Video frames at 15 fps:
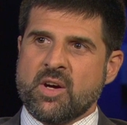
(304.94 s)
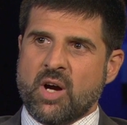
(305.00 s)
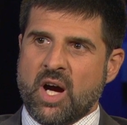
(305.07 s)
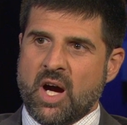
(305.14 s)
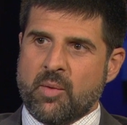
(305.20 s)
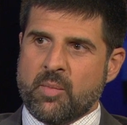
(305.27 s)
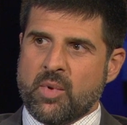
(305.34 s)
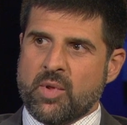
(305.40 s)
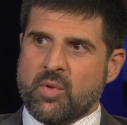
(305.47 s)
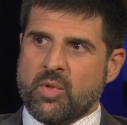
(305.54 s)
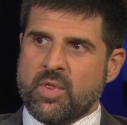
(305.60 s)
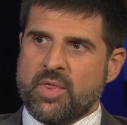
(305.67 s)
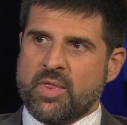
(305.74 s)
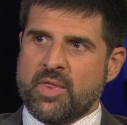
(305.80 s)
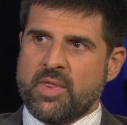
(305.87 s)

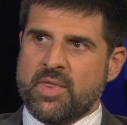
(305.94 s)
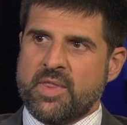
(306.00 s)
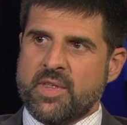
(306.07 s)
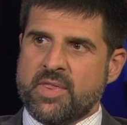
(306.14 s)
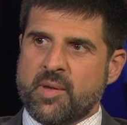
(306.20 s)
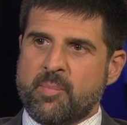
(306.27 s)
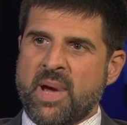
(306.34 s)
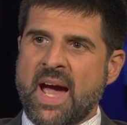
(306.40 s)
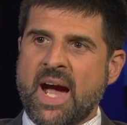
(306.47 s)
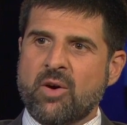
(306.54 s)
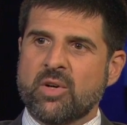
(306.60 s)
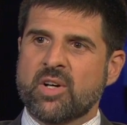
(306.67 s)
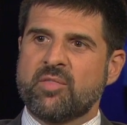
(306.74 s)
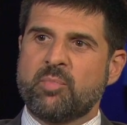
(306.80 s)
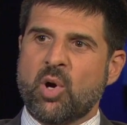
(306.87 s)
the
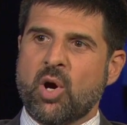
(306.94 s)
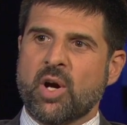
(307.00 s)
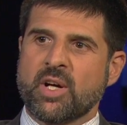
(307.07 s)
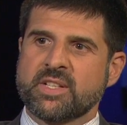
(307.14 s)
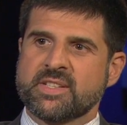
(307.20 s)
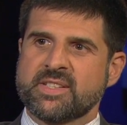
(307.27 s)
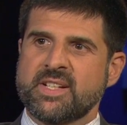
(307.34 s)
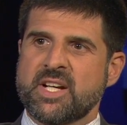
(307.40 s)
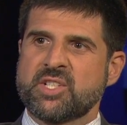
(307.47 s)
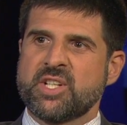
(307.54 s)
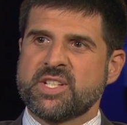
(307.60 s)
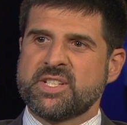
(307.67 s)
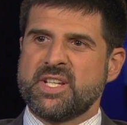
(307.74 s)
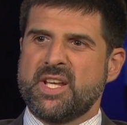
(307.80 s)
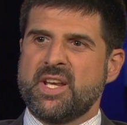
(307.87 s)
power of parks is not
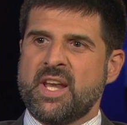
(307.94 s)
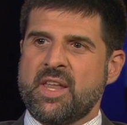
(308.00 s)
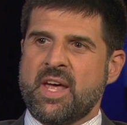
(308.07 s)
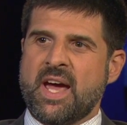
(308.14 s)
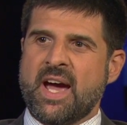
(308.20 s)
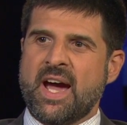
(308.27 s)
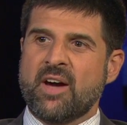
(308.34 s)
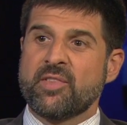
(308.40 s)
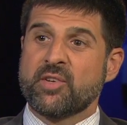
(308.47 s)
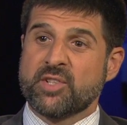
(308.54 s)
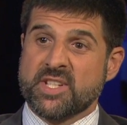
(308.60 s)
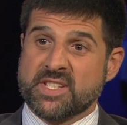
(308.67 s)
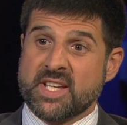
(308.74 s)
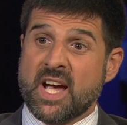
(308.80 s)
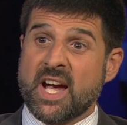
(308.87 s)
just in how they're
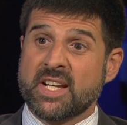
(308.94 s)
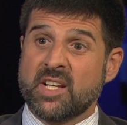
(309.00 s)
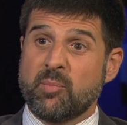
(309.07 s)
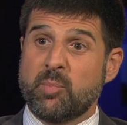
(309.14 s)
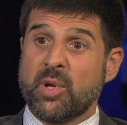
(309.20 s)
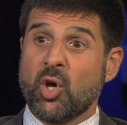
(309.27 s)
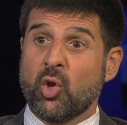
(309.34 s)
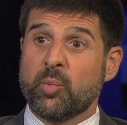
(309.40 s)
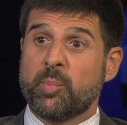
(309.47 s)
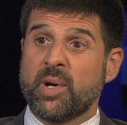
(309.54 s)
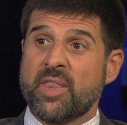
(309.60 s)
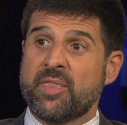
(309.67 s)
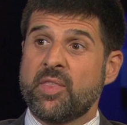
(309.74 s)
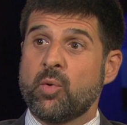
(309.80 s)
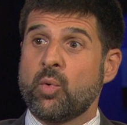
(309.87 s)
designed and built,
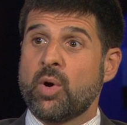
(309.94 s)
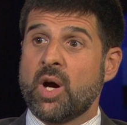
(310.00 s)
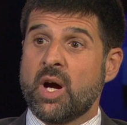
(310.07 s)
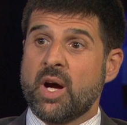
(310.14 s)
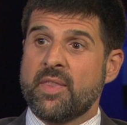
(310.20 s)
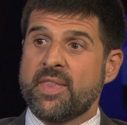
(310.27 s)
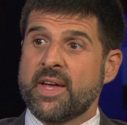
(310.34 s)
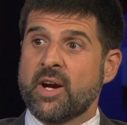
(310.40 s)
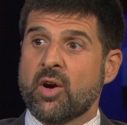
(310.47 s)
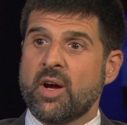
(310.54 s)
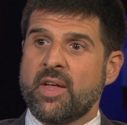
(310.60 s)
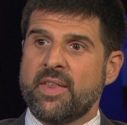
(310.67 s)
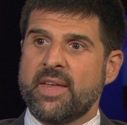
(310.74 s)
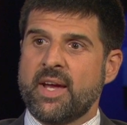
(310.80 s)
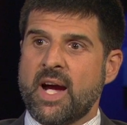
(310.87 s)
but
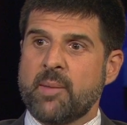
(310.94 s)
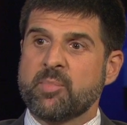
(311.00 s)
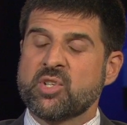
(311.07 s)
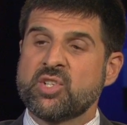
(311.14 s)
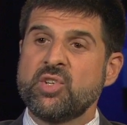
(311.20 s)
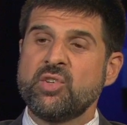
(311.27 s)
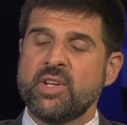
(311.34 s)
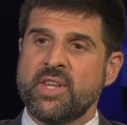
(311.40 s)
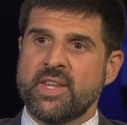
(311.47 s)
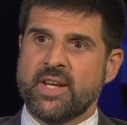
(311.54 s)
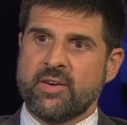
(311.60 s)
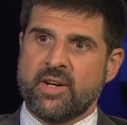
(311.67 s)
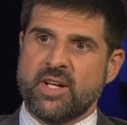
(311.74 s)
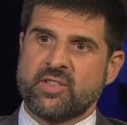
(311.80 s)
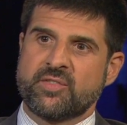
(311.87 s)
the opportunity
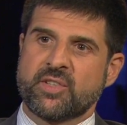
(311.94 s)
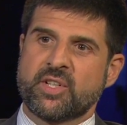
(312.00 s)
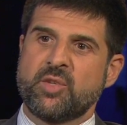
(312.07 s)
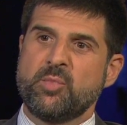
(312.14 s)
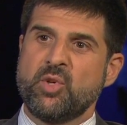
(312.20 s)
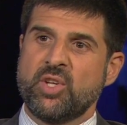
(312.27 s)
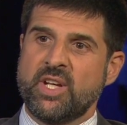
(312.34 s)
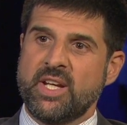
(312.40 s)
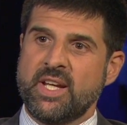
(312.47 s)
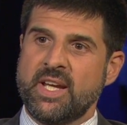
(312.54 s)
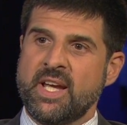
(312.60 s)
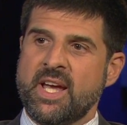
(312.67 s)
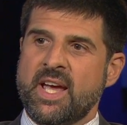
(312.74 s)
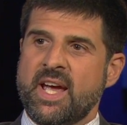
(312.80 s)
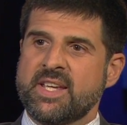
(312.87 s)
there is for community
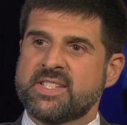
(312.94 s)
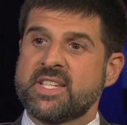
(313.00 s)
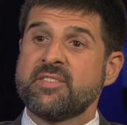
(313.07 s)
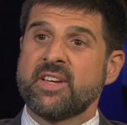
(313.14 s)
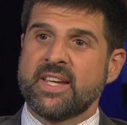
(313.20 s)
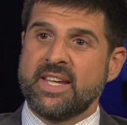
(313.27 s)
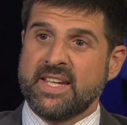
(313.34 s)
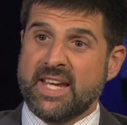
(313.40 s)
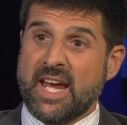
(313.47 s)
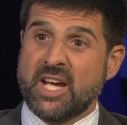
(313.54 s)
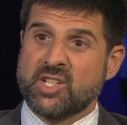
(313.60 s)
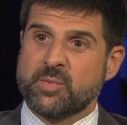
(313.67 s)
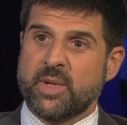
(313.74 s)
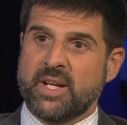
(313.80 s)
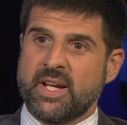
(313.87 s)
civic
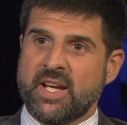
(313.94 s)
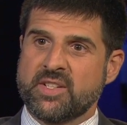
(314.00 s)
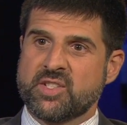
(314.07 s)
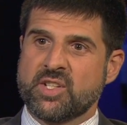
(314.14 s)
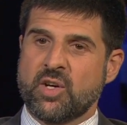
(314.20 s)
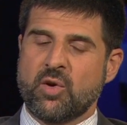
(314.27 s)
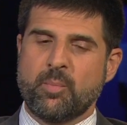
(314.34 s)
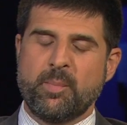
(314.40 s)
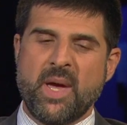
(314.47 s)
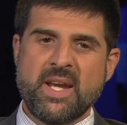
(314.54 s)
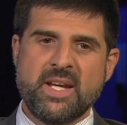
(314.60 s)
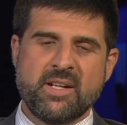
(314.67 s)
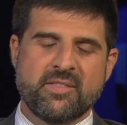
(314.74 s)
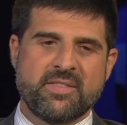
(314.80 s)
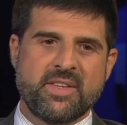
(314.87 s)
engagement. And so
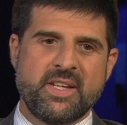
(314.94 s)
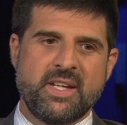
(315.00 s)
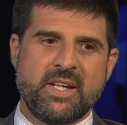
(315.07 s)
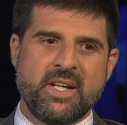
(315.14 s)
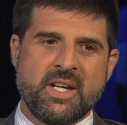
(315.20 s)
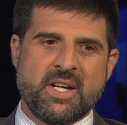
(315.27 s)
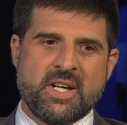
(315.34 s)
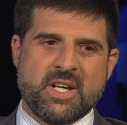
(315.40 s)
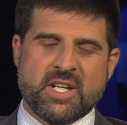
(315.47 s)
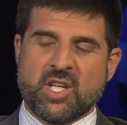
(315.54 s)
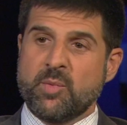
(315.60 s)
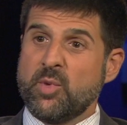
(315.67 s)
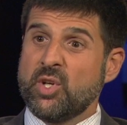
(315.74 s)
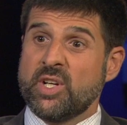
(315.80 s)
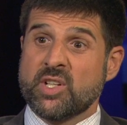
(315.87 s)
many of the
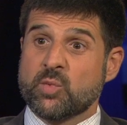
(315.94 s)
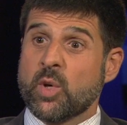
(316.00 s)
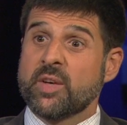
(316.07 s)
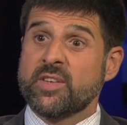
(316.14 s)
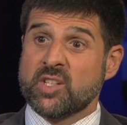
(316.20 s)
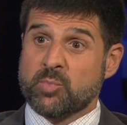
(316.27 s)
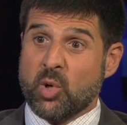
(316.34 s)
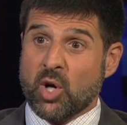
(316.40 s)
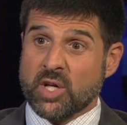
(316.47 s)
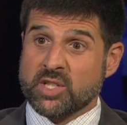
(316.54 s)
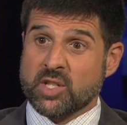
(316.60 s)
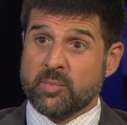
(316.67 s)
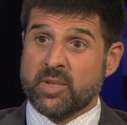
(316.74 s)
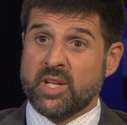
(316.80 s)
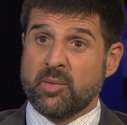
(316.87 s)
communities where these
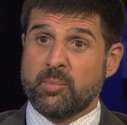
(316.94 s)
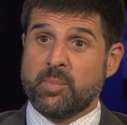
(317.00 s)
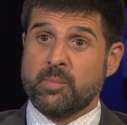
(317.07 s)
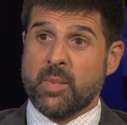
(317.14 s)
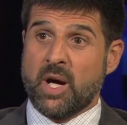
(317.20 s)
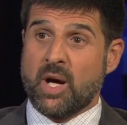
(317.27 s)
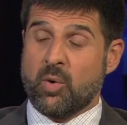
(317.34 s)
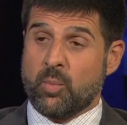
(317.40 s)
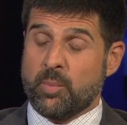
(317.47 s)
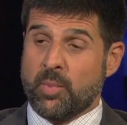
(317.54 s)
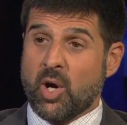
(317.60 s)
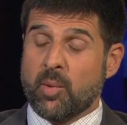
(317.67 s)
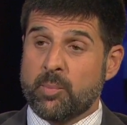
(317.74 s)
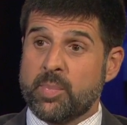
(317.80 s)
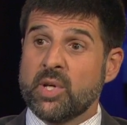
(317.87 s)
parks are being
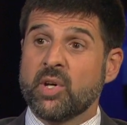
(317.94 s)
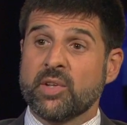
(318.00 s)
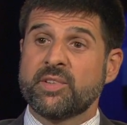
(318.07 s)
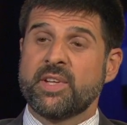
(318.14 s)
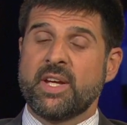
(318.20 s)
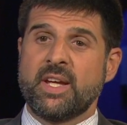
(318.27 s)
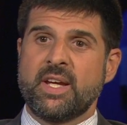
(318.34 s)
are built